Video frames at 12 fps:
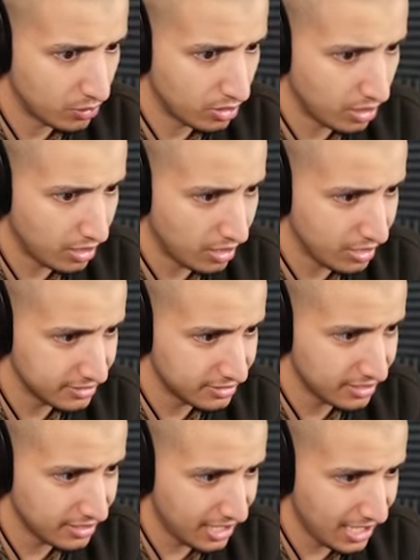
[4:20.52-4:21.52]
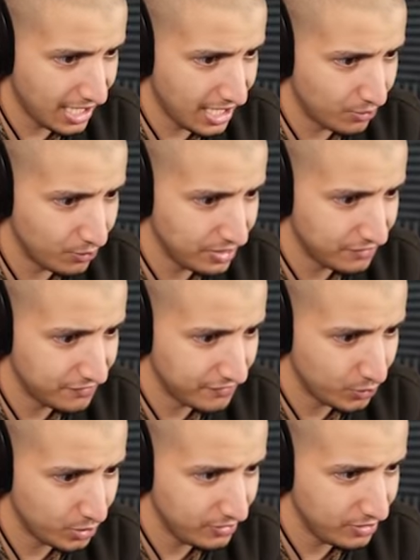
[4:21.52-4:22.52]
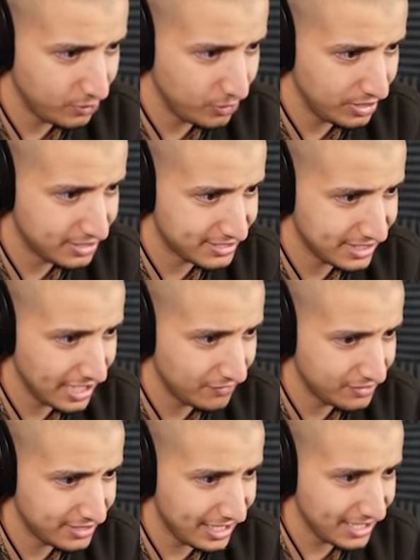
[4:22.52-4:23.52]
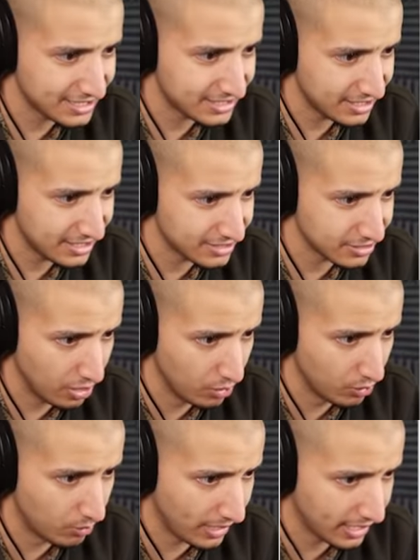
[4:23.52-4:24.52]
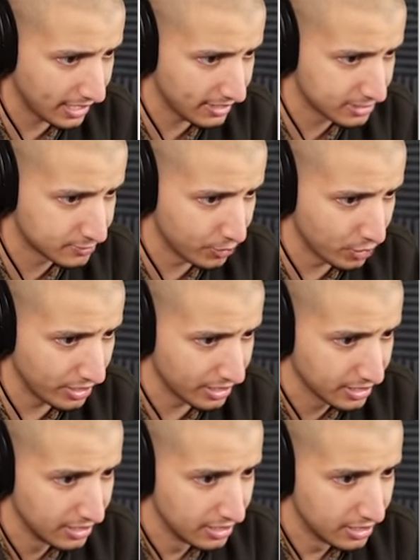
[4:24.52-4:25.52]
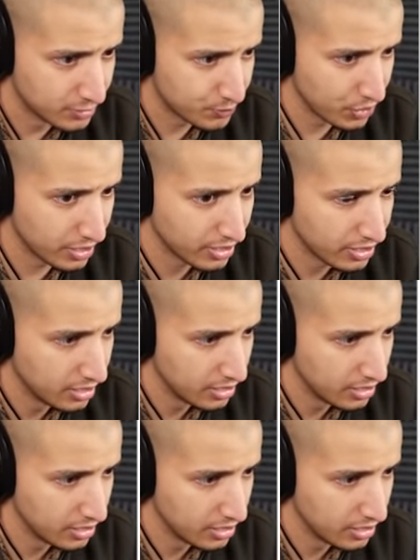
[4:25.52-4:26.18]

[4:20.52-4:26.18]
Uh, ta-da! We we we, we saved Texas. Oh my God! It's burning! It's burning!